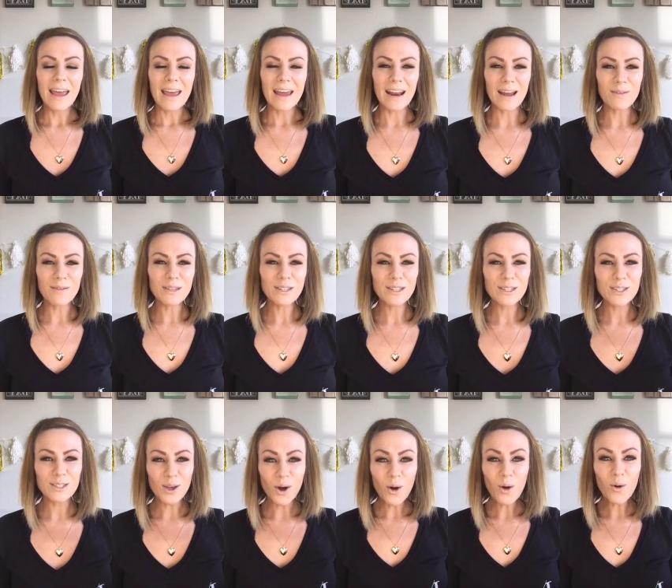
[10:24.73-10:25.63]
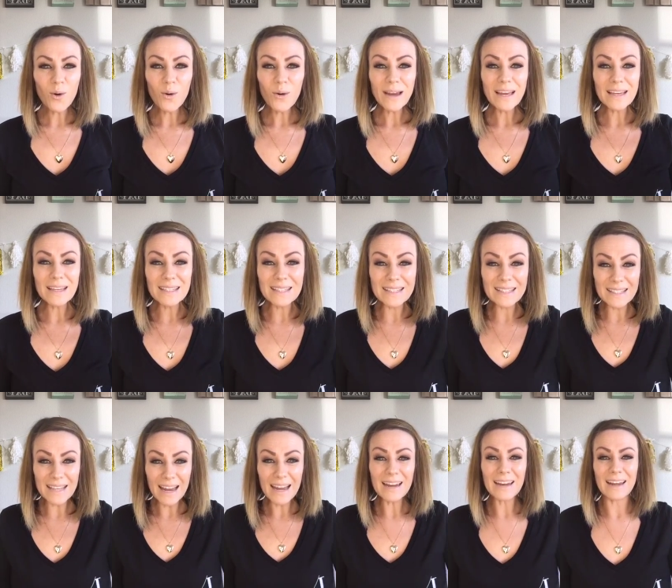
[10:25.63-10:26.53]
And I was so
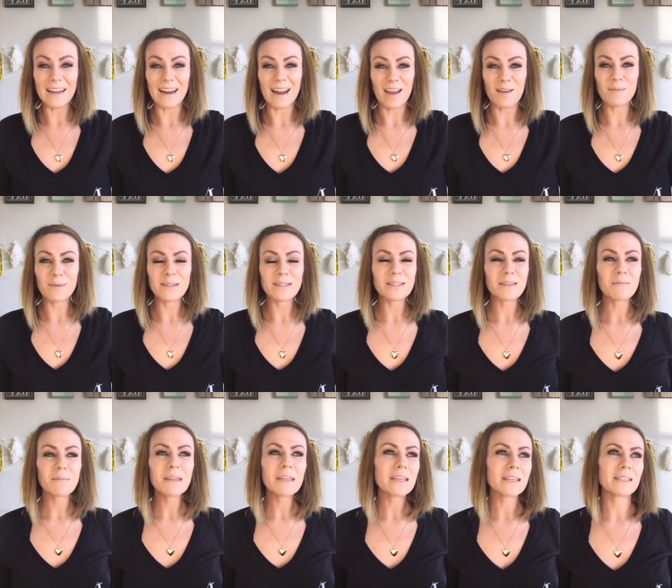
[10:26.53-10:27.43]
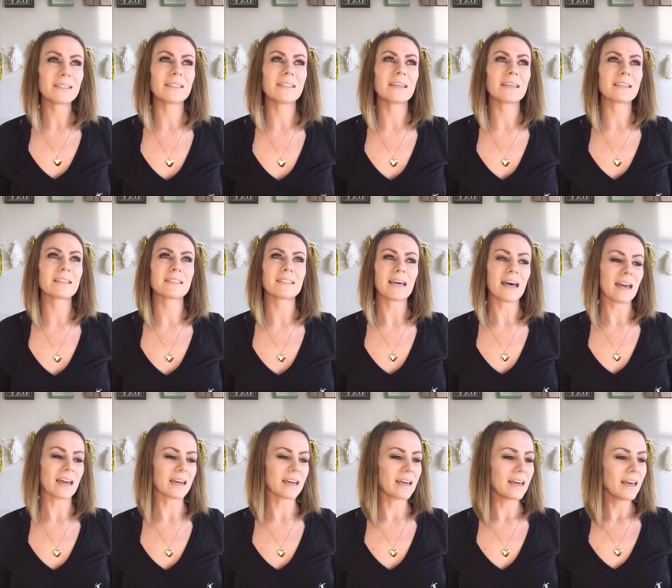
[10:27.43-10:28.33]
excited. I mean, some of these things
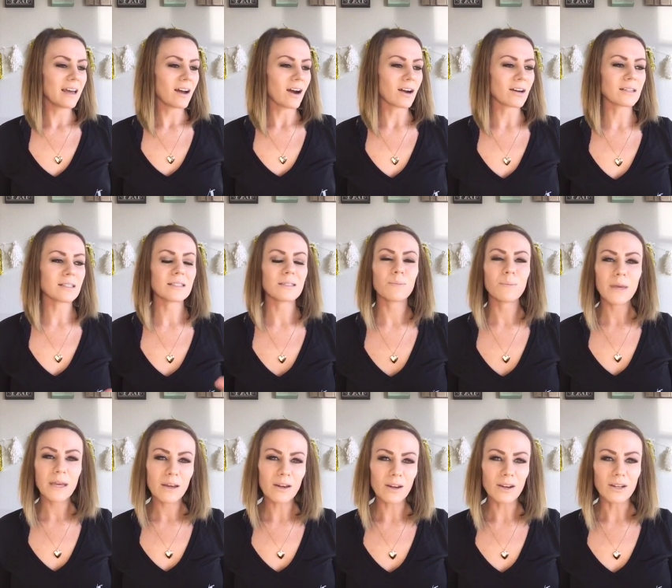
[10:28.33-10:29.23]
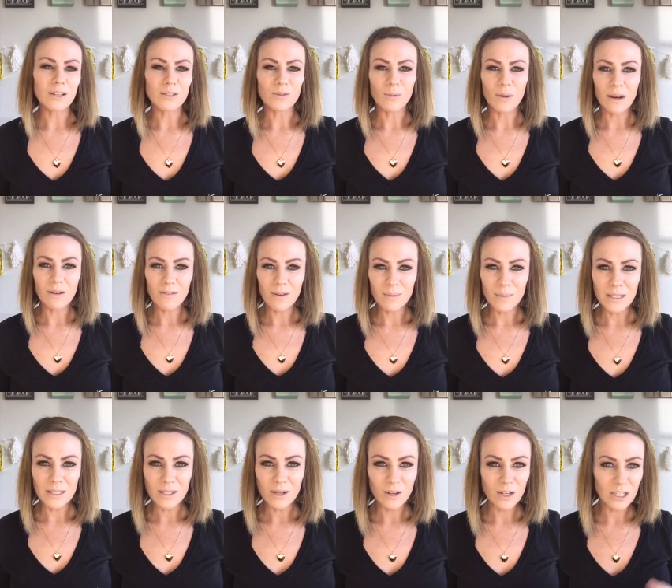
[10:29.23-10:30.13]
like our speakers, one of them
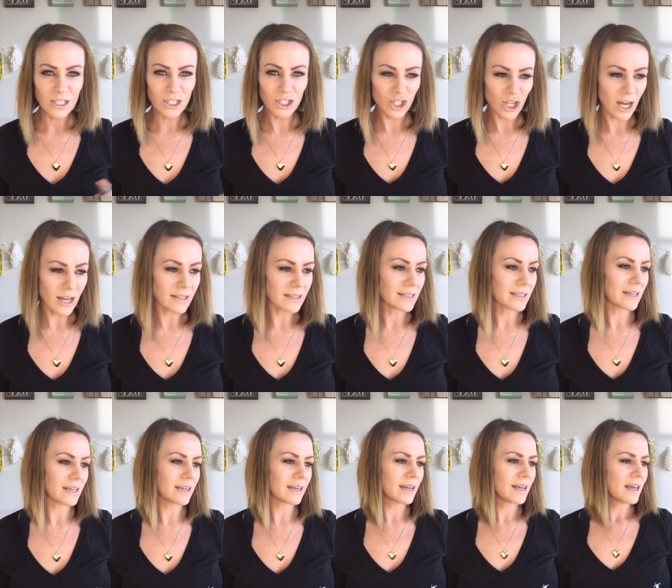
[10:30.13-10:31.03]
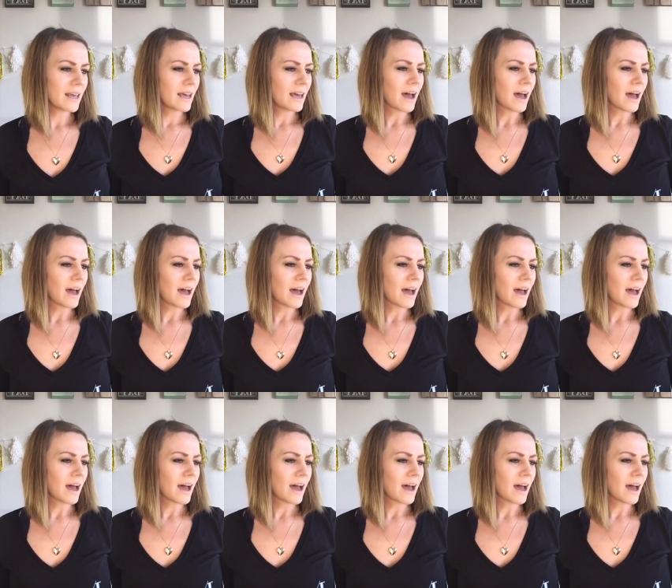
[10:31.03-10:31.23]
is Chris Johnson.